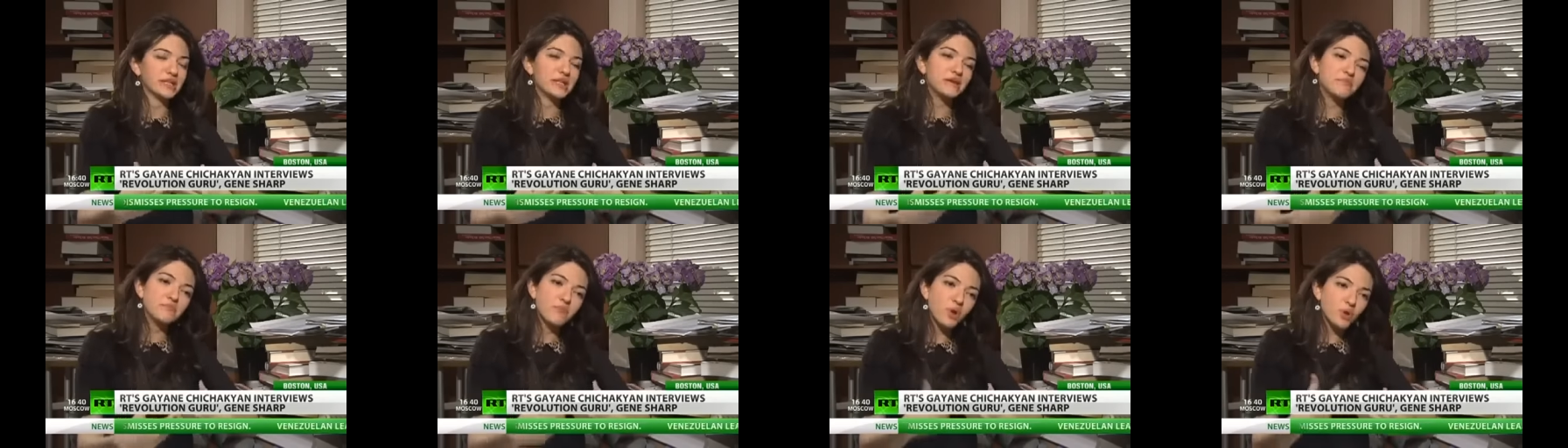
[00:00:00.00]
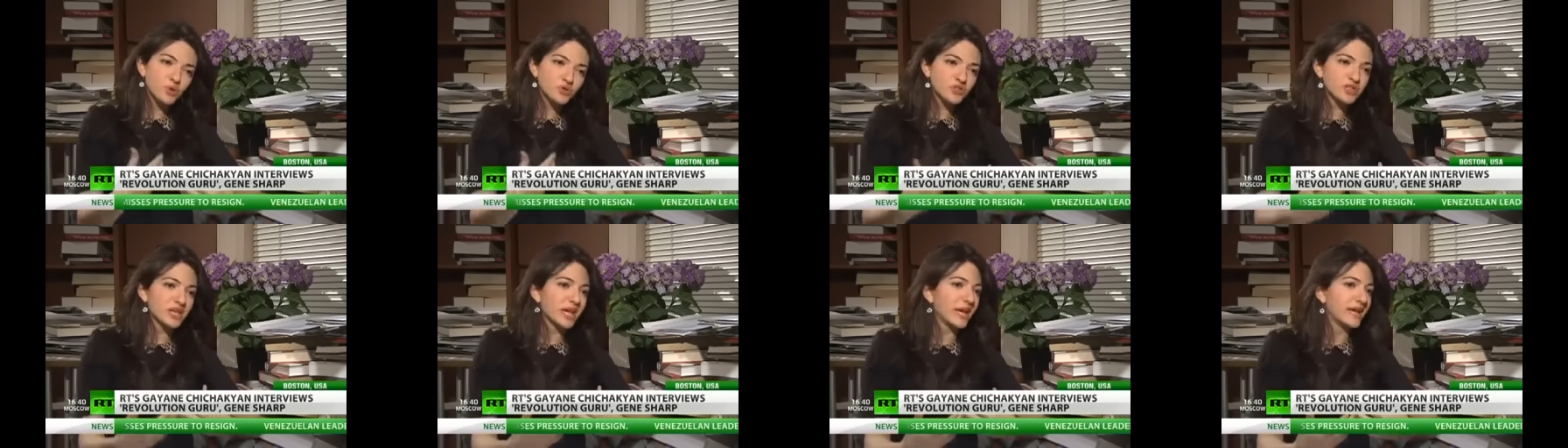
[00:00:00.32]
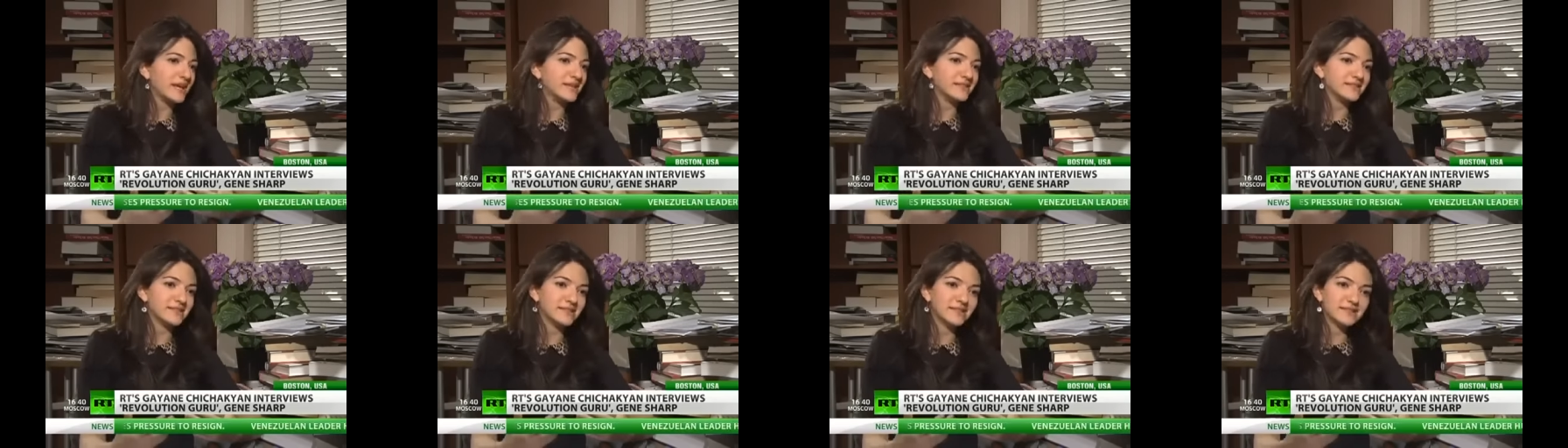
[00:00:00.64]
And in most
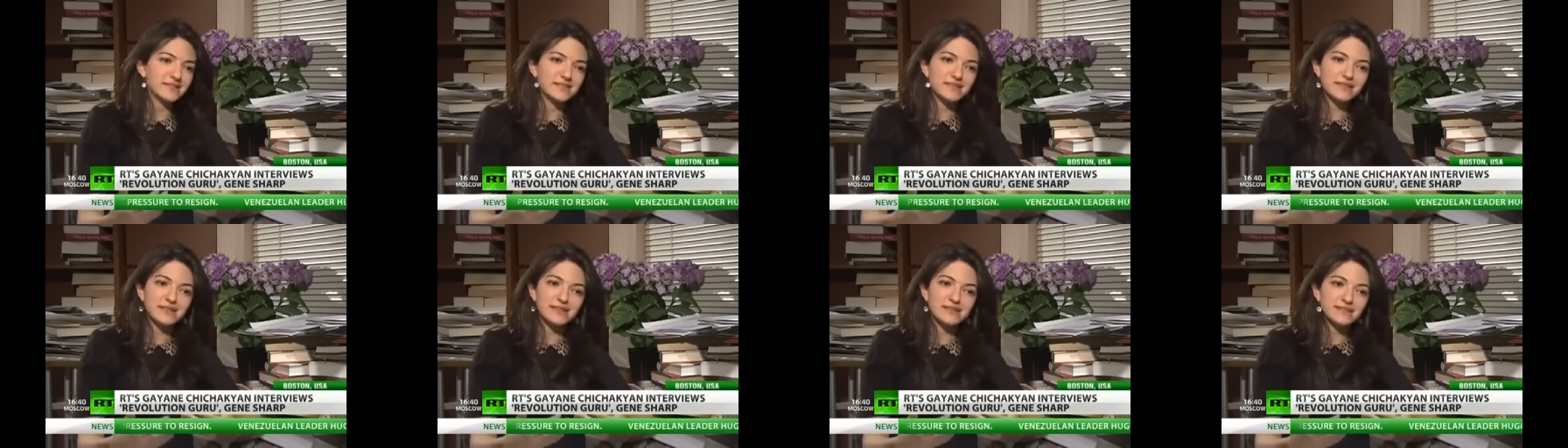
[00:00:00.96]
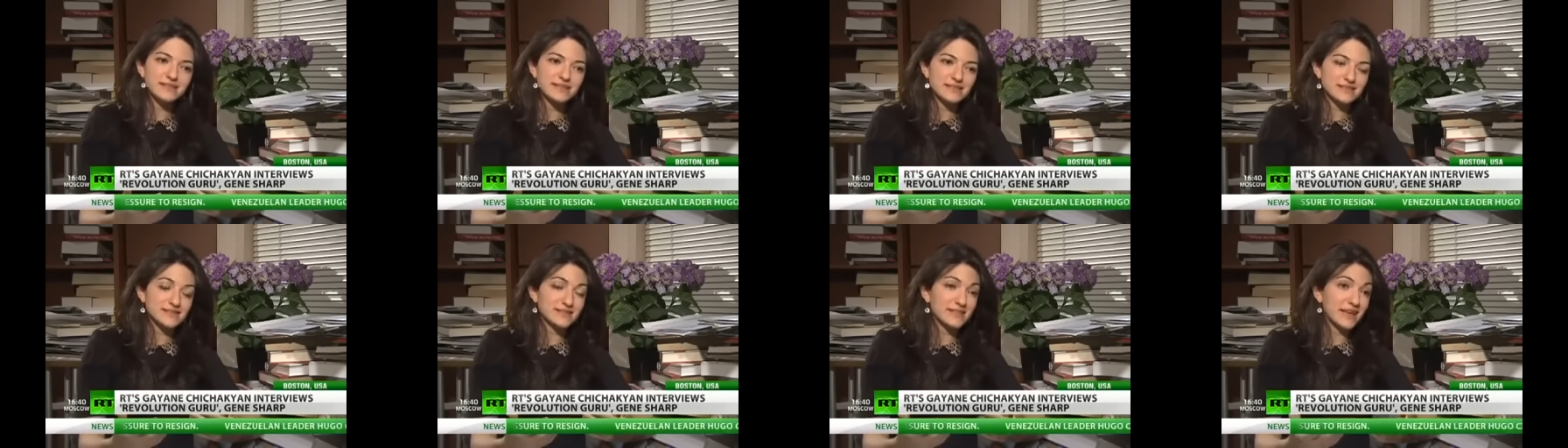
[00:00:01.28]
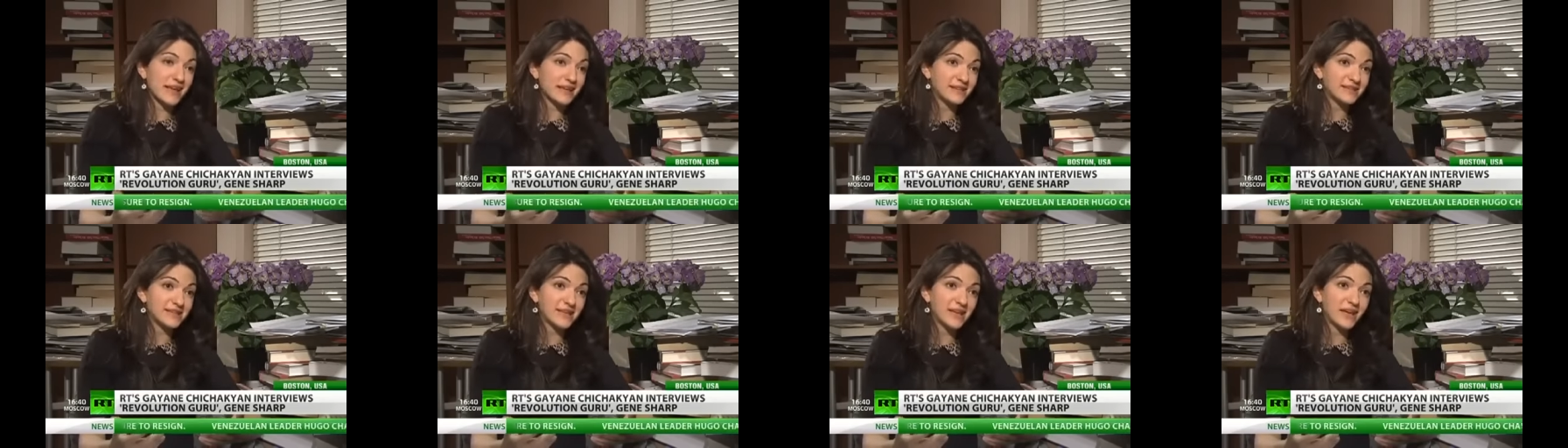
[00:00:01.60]
cases, it is a
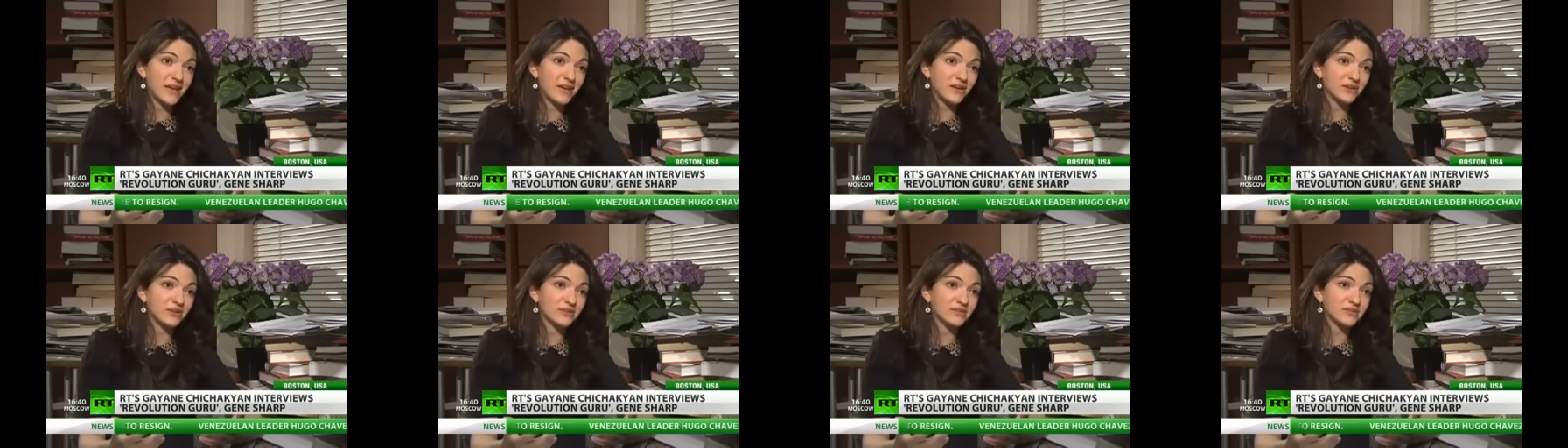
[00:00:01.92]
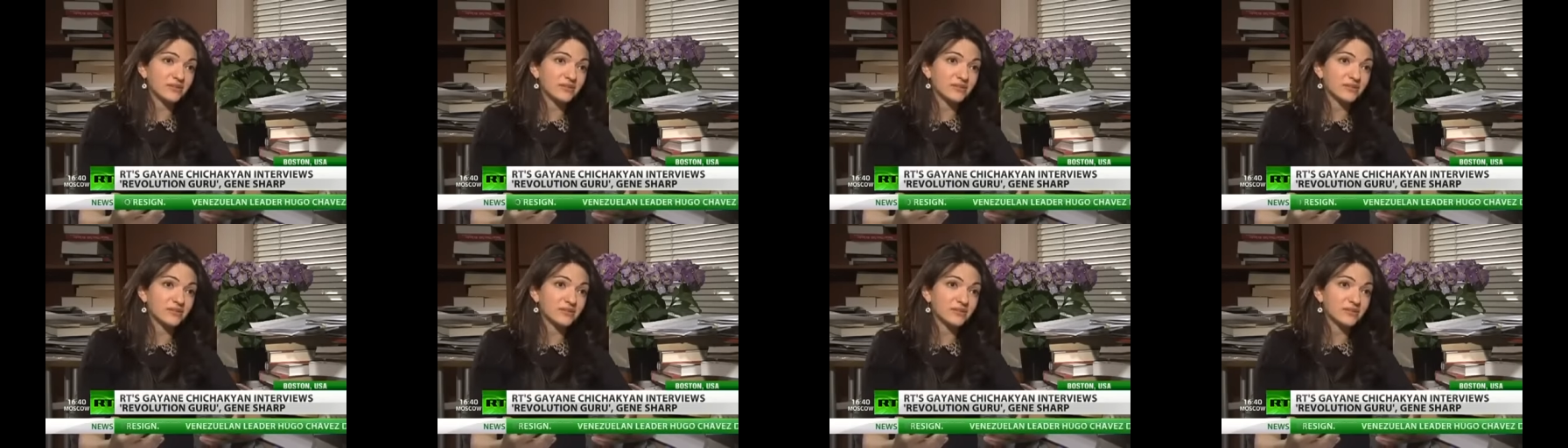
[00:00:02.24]
sad tale.